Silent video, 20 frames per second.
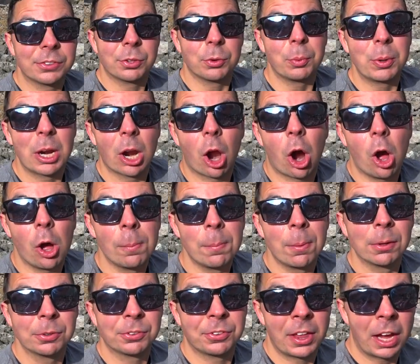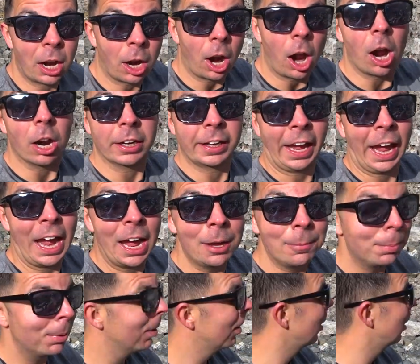So we are almost there. Our
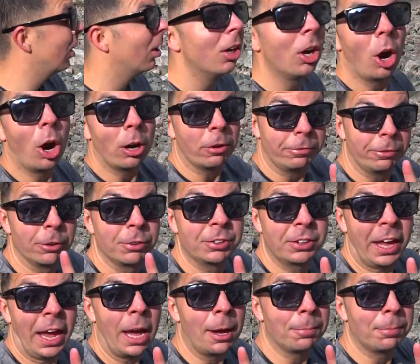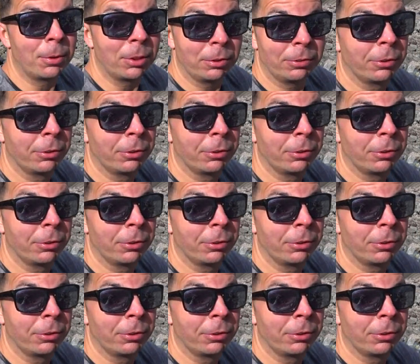camp, our first camp, or the